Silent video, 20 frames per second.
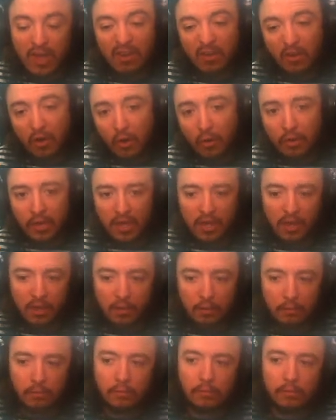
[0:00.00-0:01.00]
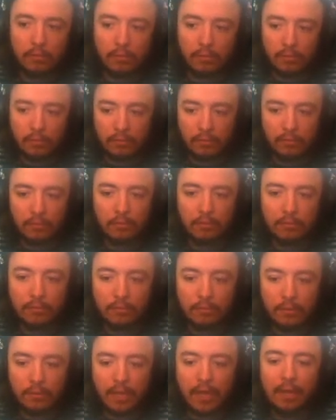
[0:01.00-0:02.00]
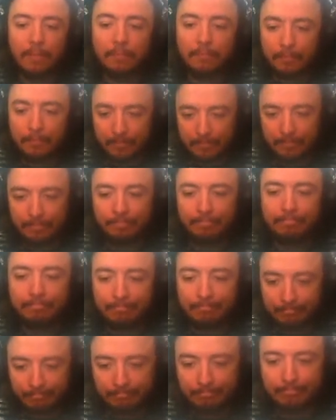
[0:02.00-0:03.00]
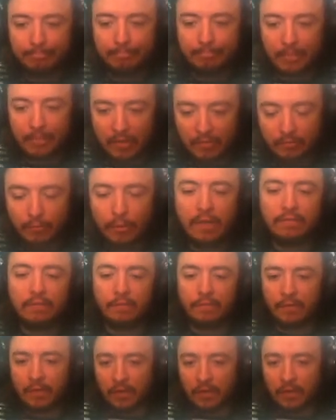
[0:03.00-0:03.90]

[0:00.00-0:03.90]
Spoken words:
Which then, okay. Yep. So it